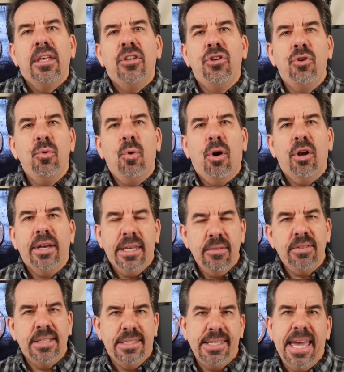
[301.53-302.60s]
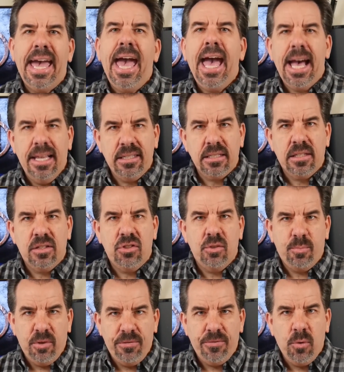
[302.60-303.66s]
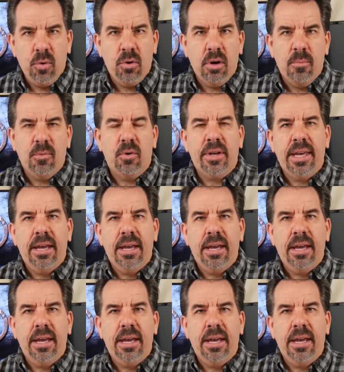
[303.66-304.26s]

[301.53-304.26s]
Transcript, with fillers: you are given tasks to perform or